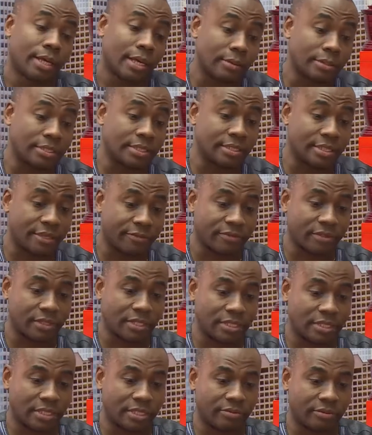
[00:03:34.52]
it would
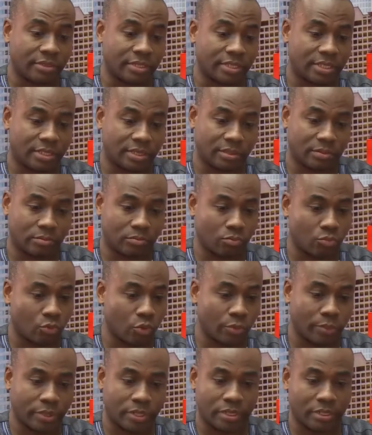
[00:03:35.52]
significantly decrease
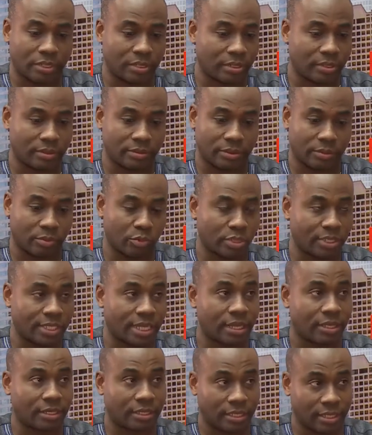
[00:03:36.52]
morbidity and
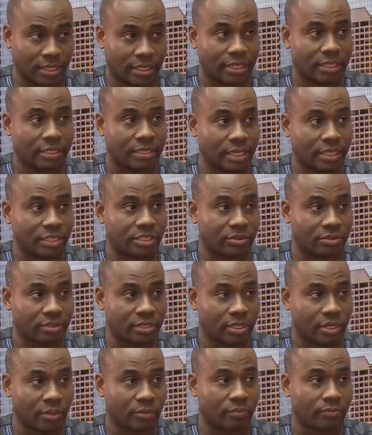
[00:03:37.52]
mortality in
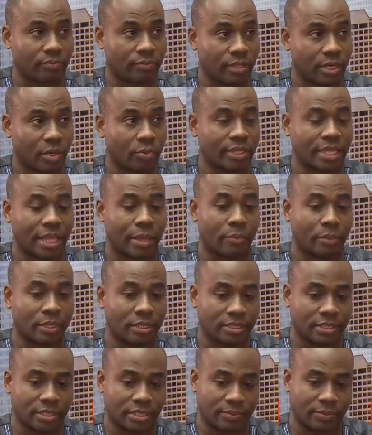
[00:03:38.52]
Nigeria. Nigeria. what that
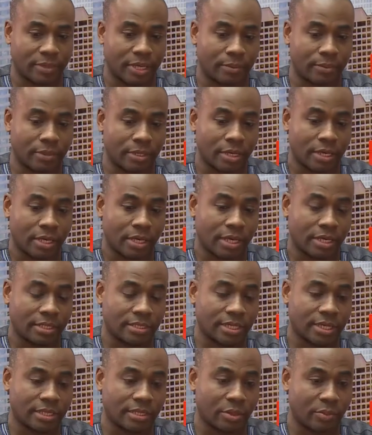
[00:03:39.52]
means is maybe
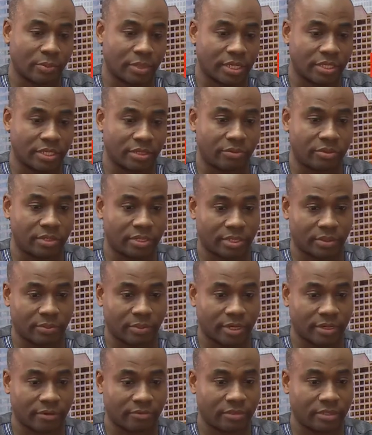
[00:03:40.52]
is that there'd be a decrease the
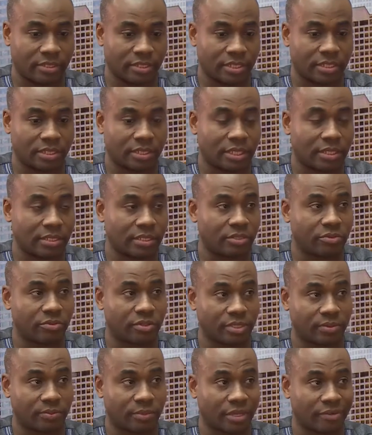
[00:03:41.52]
amount of disease and a
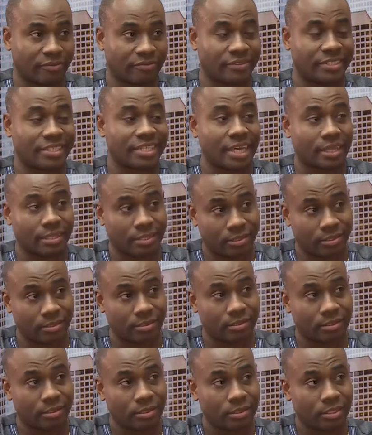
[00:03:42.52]
decreasing amount of deaths.
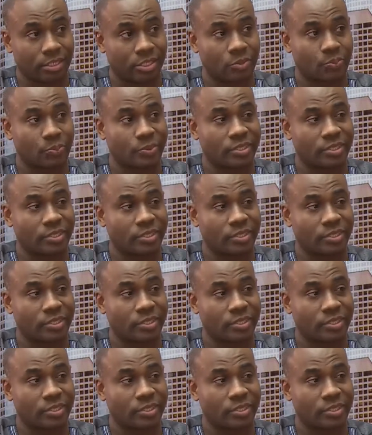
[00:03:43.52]
Death Okay.